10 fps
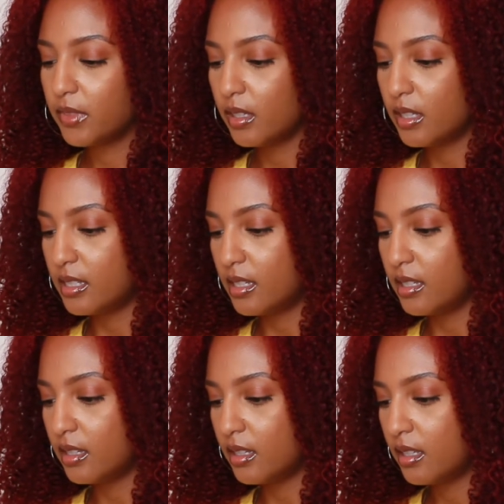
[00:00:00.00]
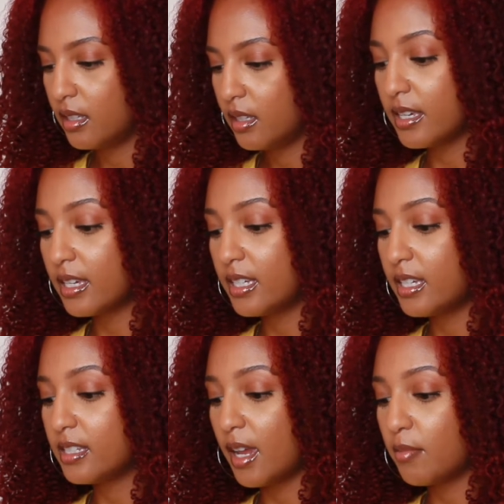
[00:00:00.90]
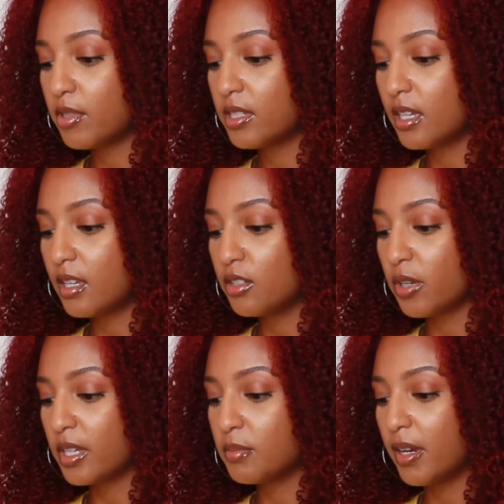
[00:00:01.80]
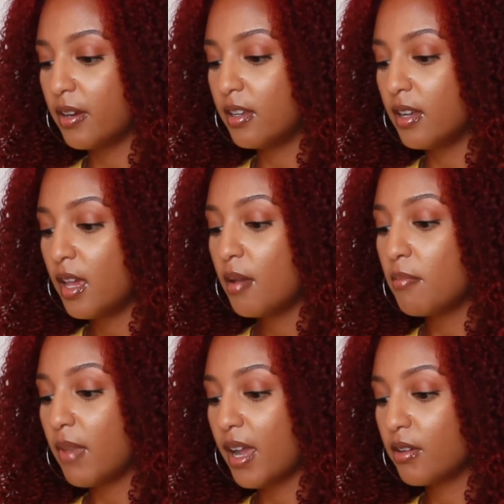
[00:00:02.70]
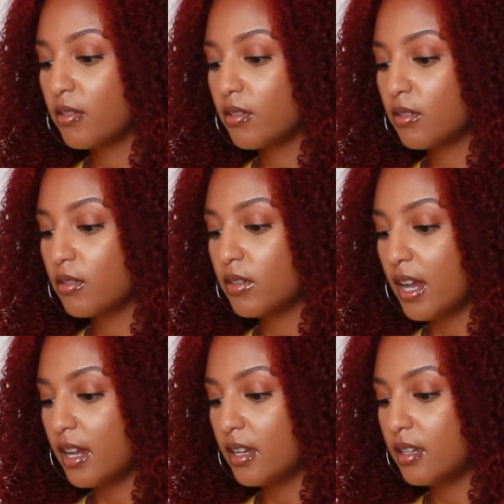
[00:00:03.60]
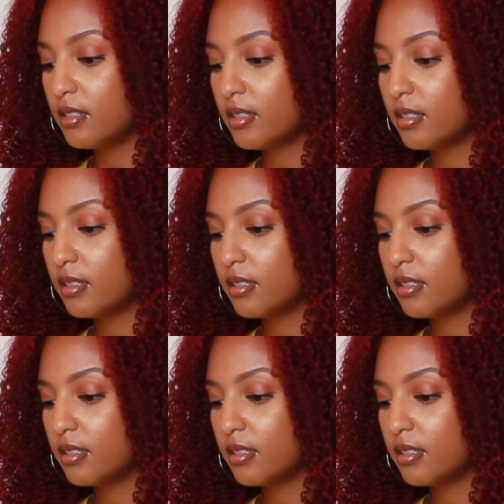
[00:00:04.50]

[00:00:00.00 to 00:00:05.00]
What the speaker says: let's see, it contains 9% transparent micronized